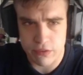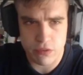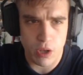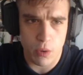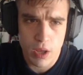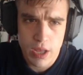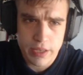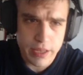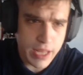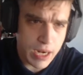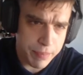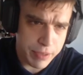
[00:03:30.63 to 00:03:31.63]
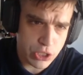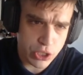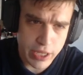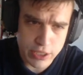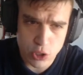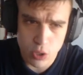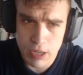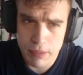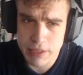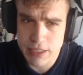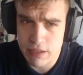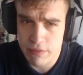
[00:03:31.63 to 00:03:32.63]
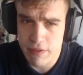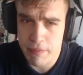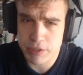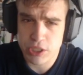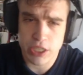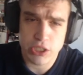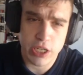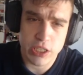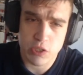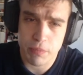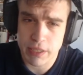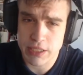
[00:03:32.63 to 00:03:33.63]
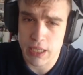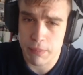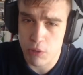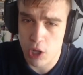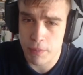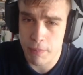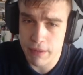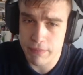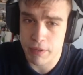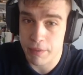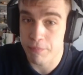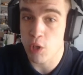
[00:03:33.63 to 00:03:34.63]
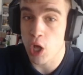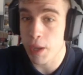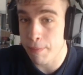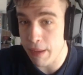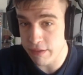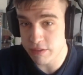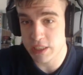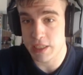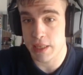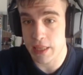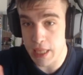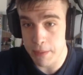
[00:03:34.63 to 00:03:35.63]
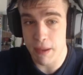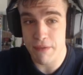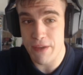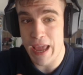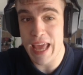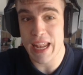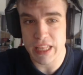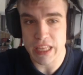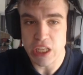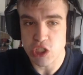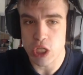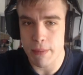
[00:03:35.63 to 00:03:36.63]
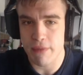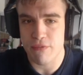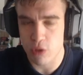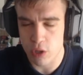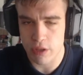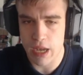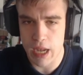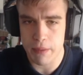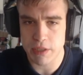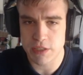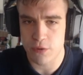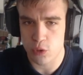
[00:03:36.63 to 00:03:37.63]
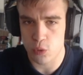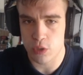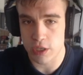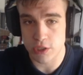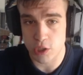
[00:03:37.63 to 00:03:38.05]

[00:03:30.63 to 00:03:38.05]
So, the Terra Breach attacks all enemies, 75% chance of placing a block buffs, debuff, and a leech debuff for all enemies for 2 turns.